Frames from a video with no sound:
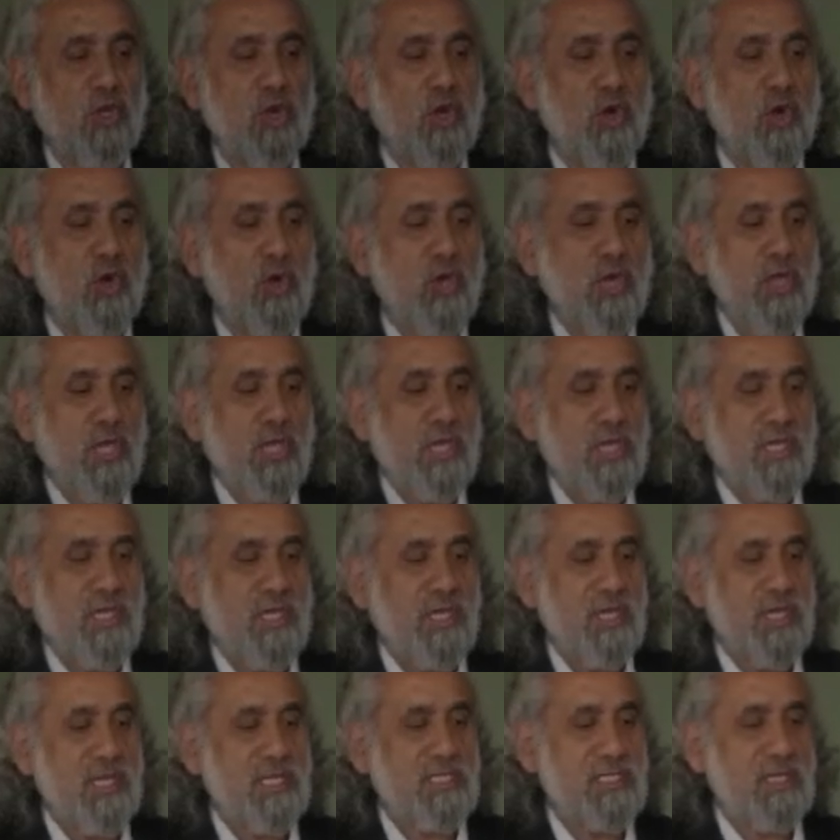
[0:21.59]
you know he
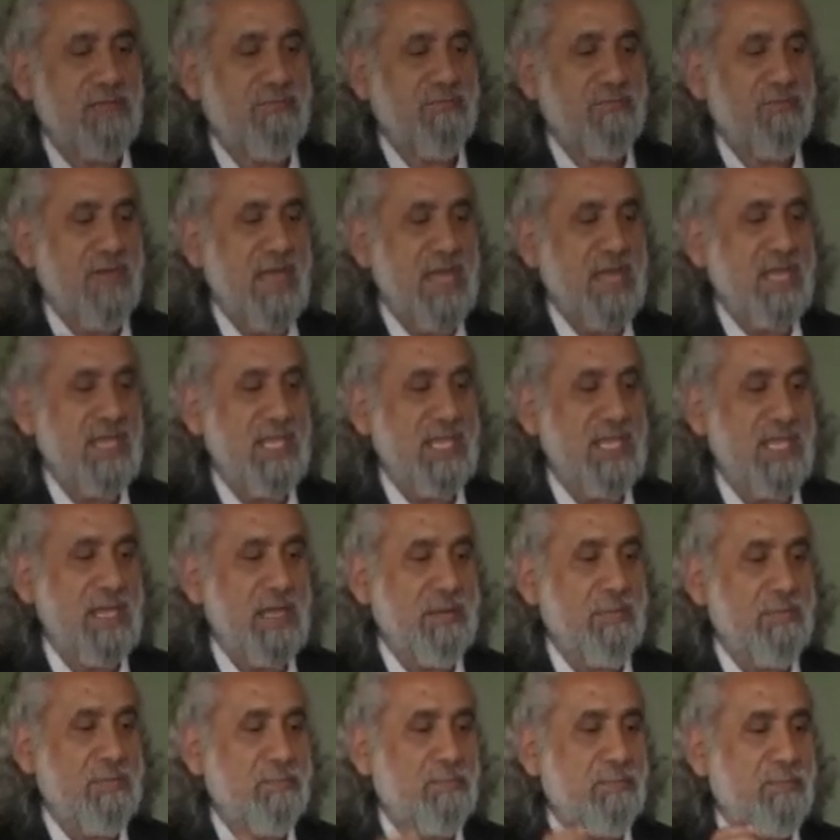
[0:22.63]
is a very
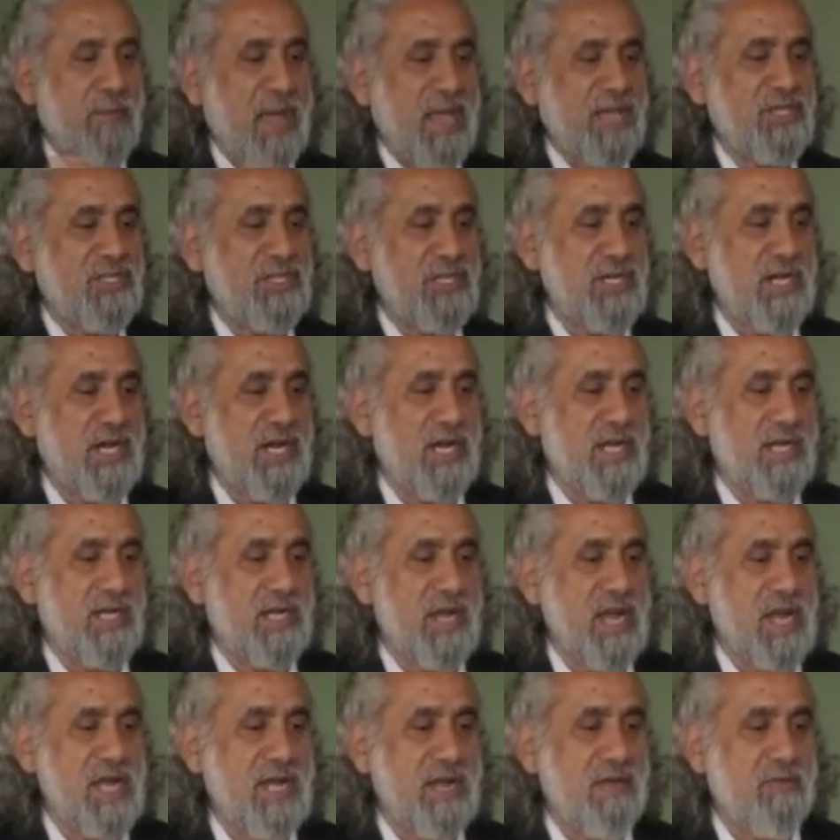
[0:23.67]
passionate
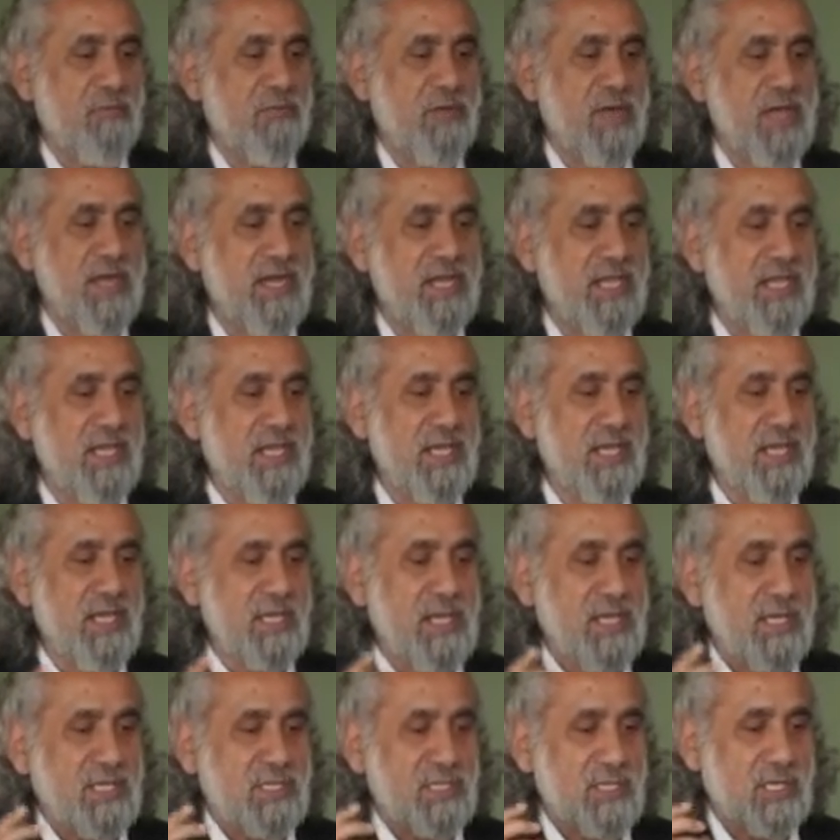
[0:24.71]
and a very
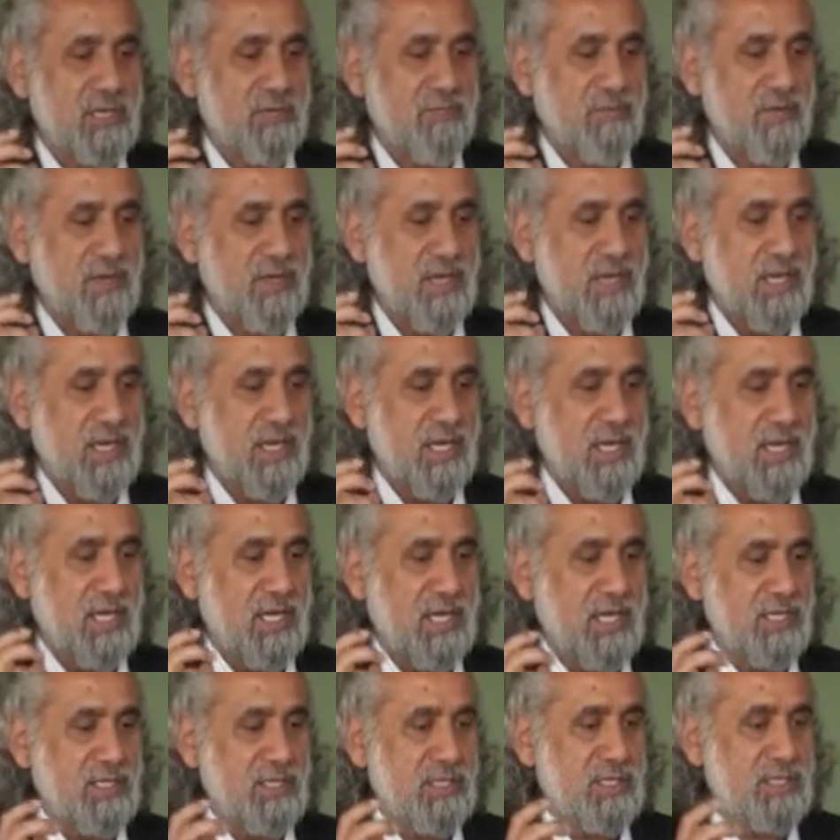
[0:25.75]
sort of a
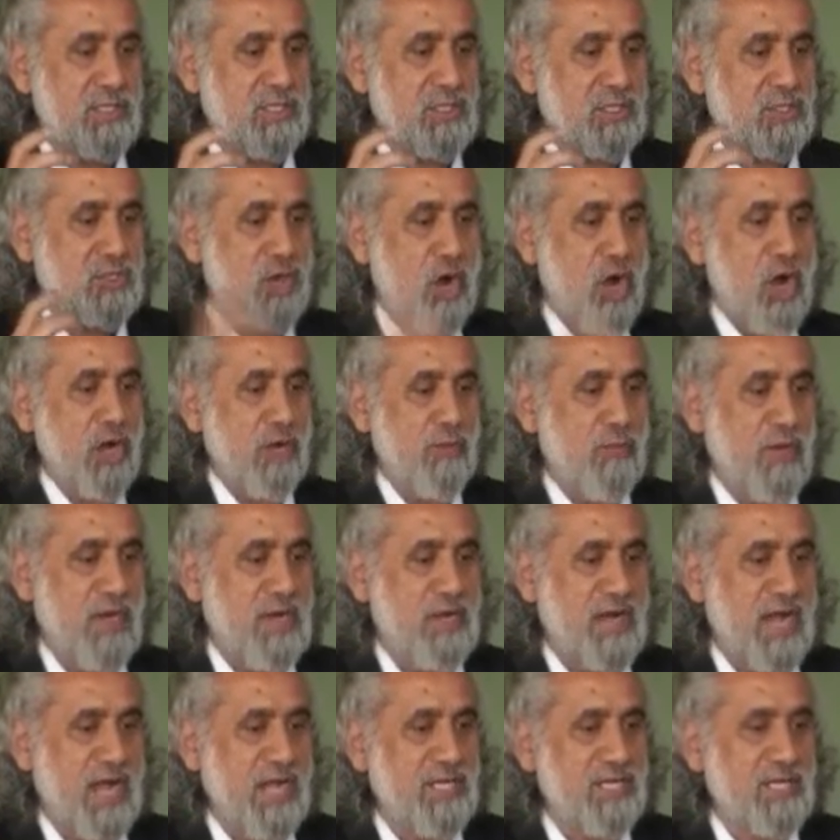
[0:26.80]
strong-willed
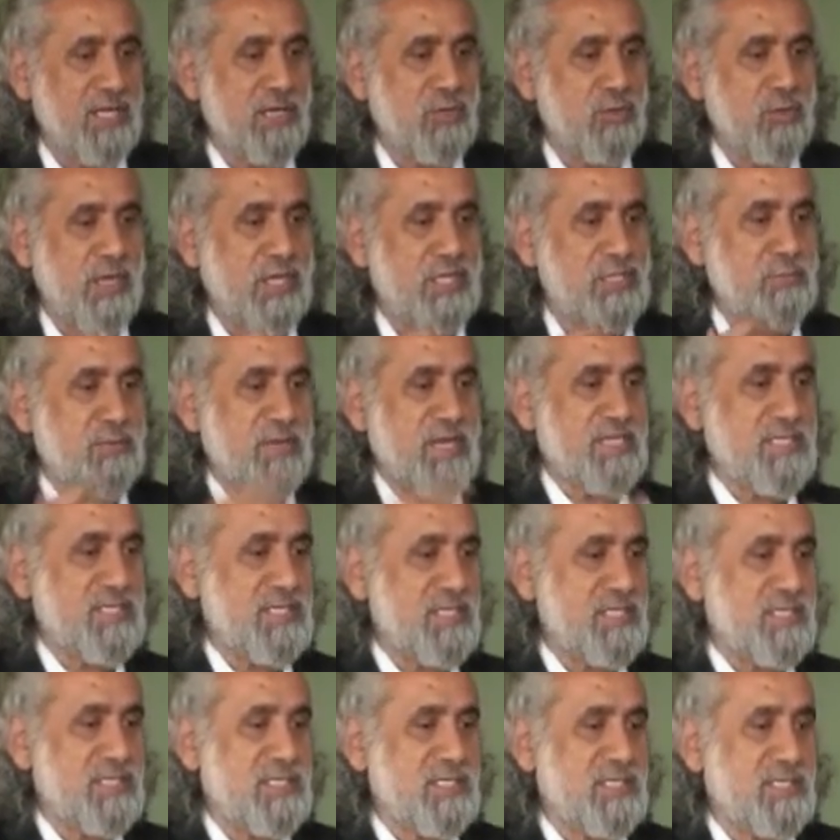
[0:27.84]
writer who
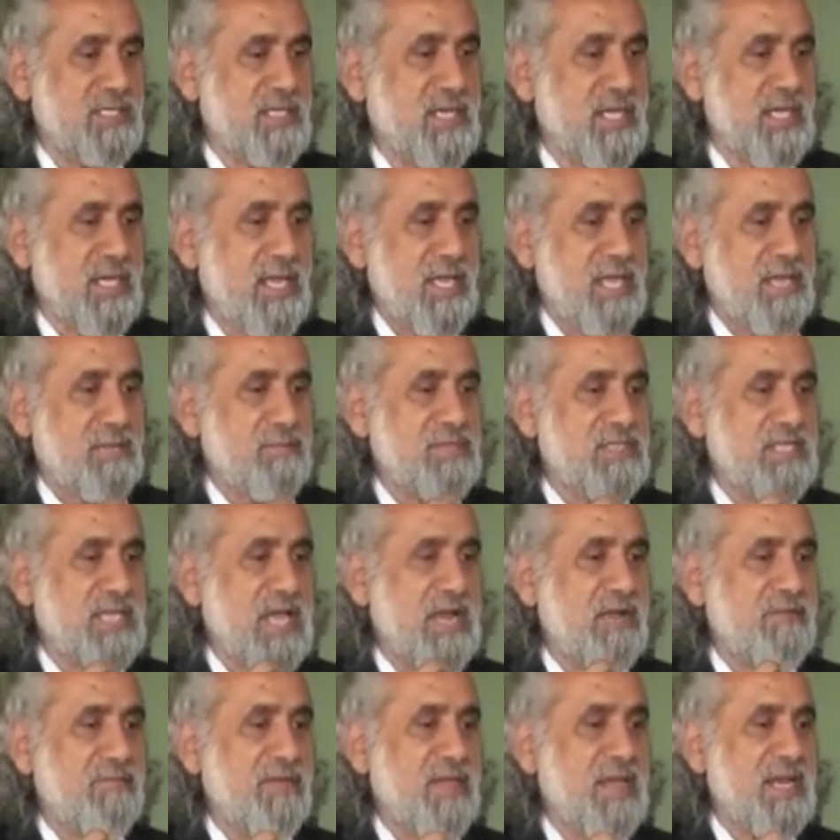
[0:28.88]
expresses
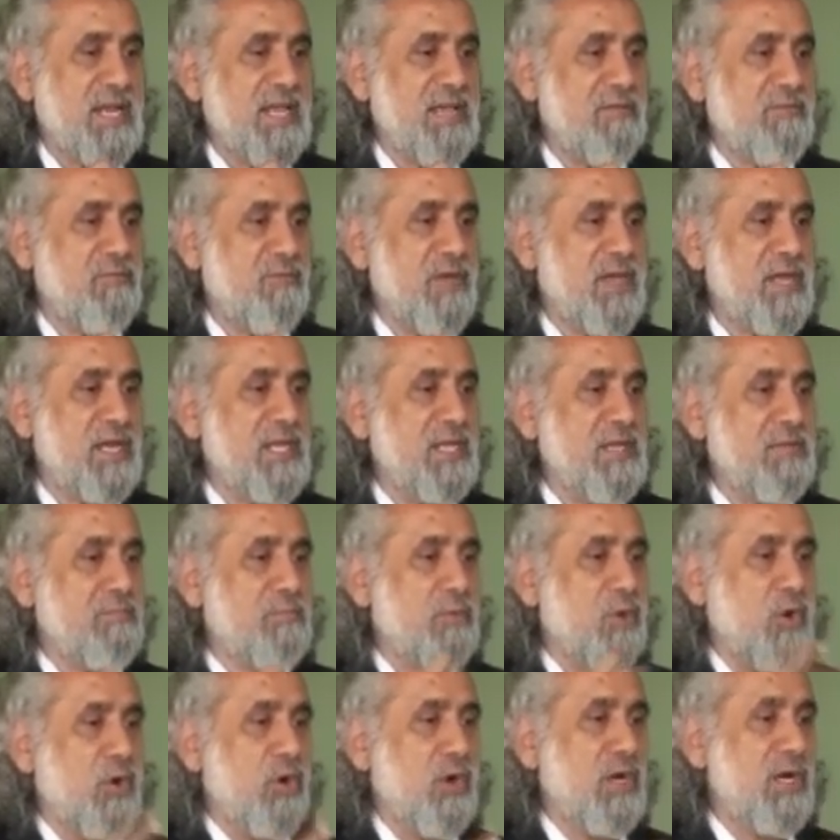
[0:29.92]
himself in a very
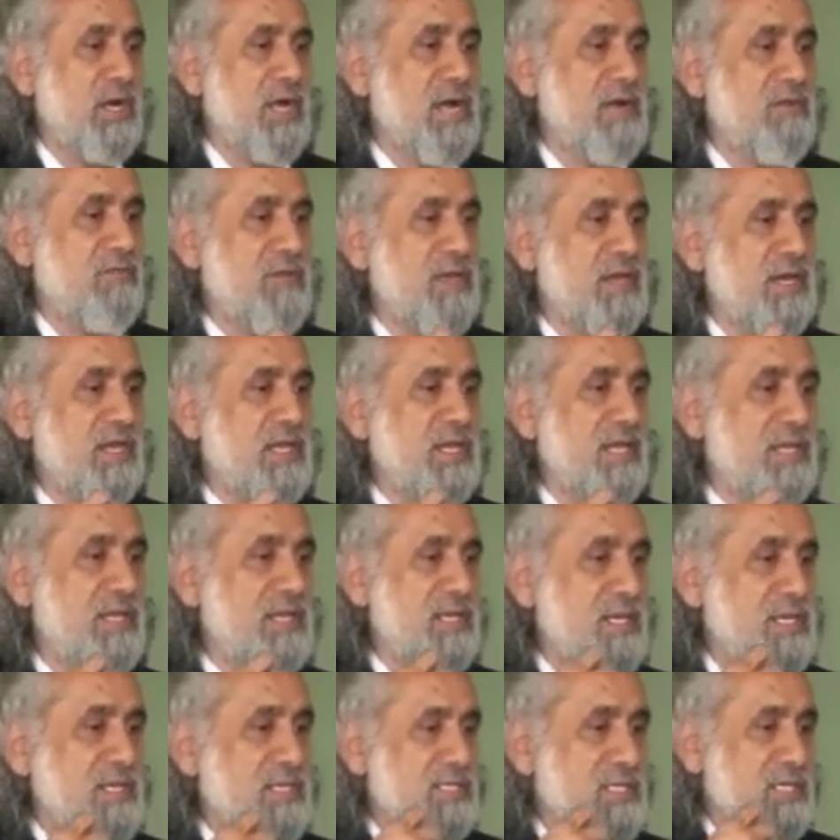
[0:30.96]
bold and very
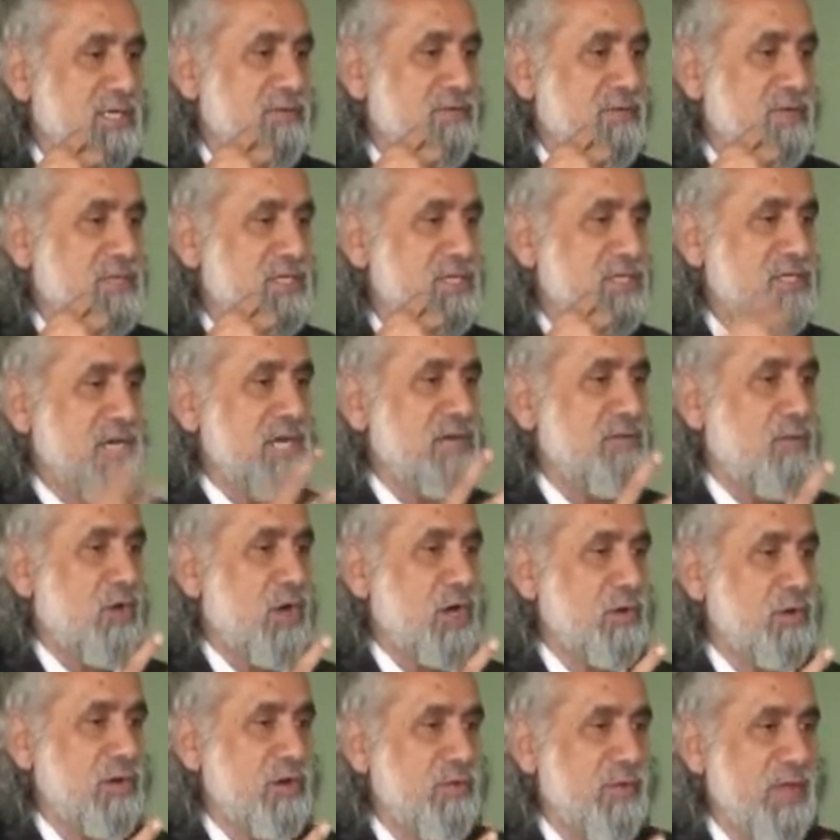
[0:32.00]
sort of a
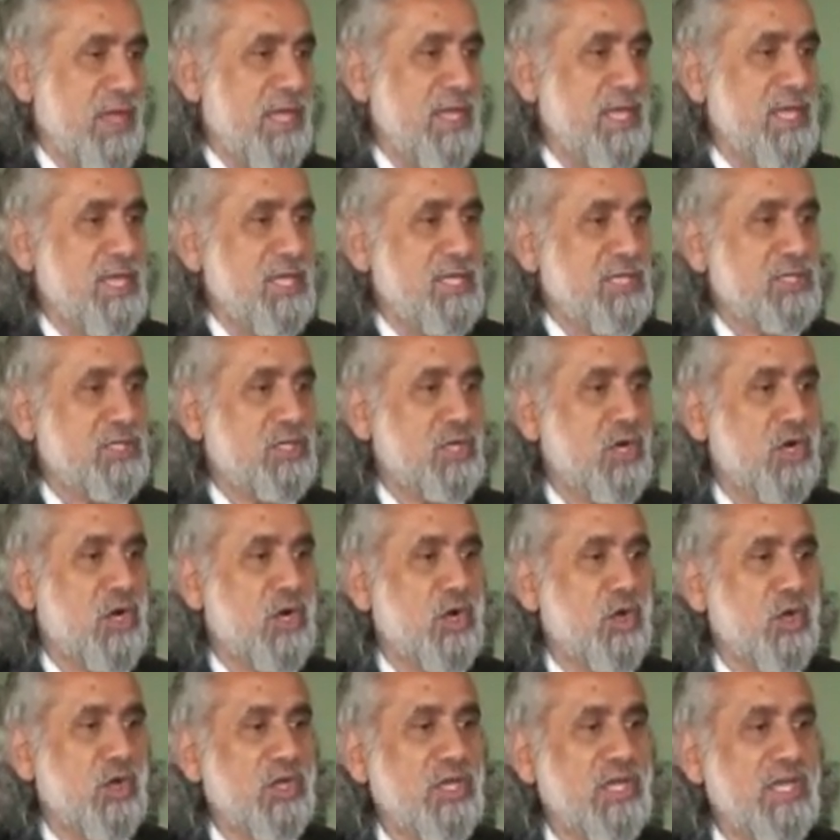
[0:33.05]
straightforward way.
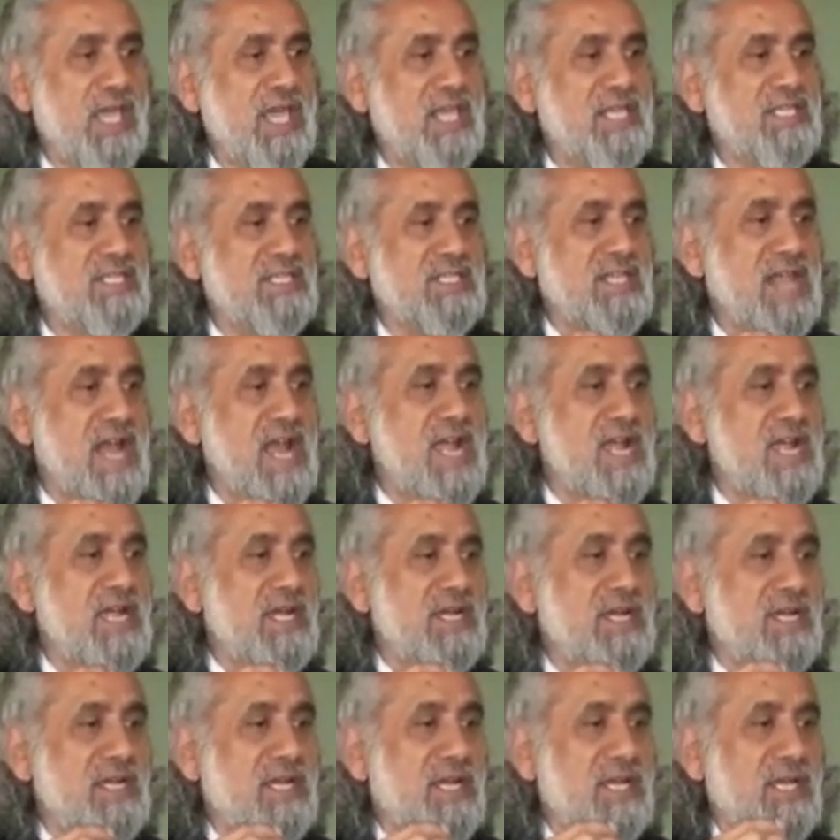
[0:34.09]
So he has sent,
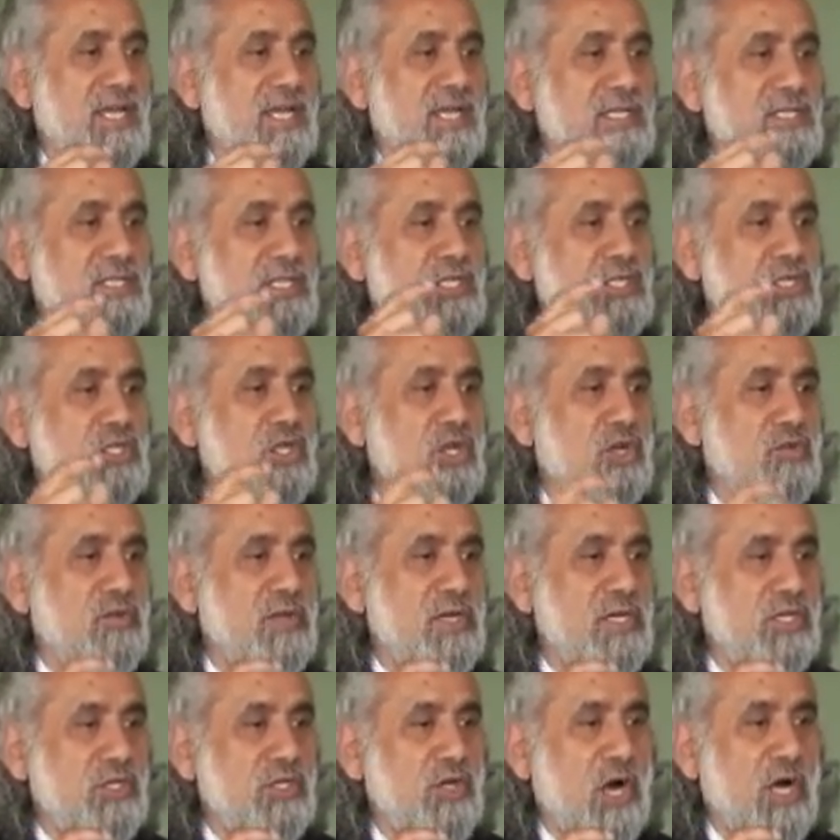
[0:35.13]
it's a
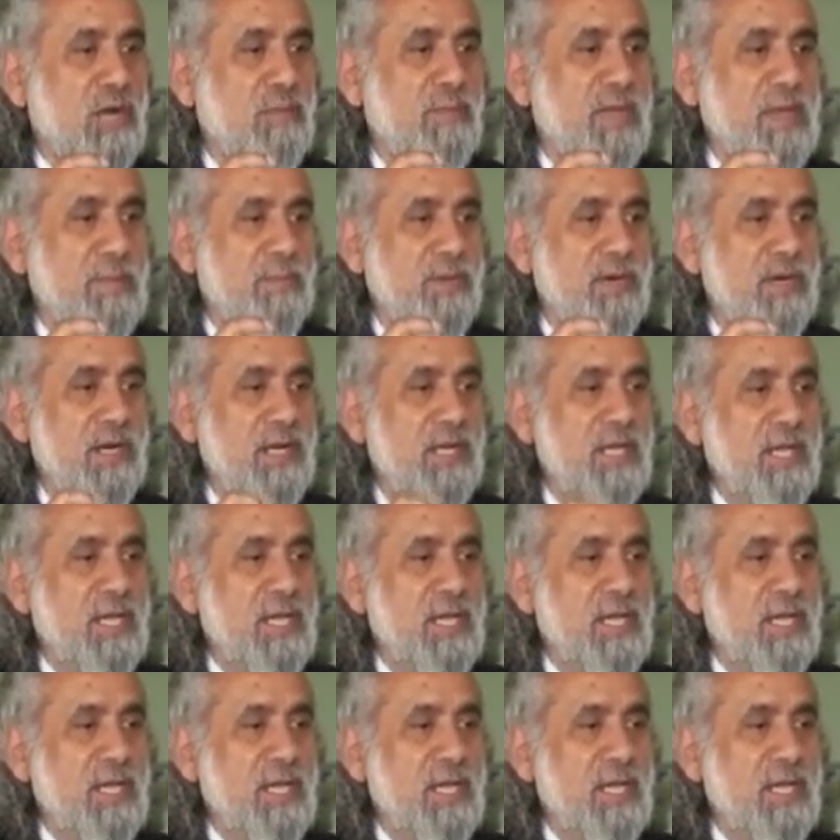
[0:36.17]
very short paper.